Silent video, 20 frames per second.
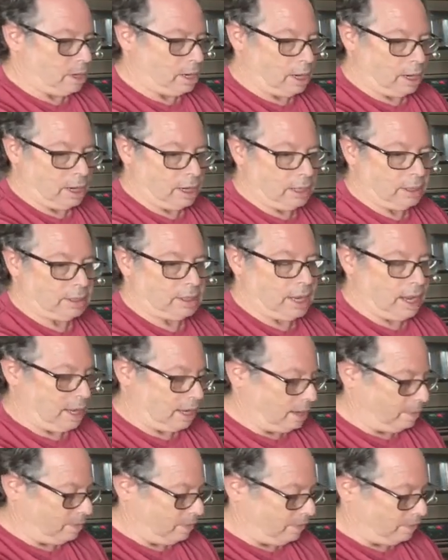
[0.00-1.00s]
gonna take
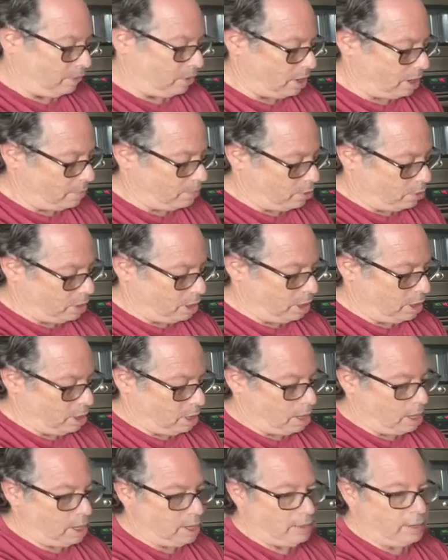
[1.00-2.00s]
it, before I put it
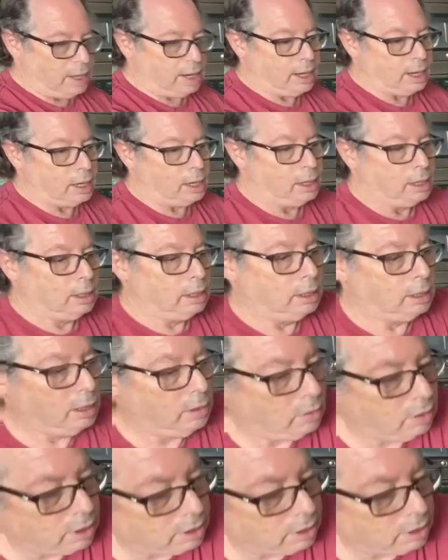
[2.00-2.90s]
on there, you wanna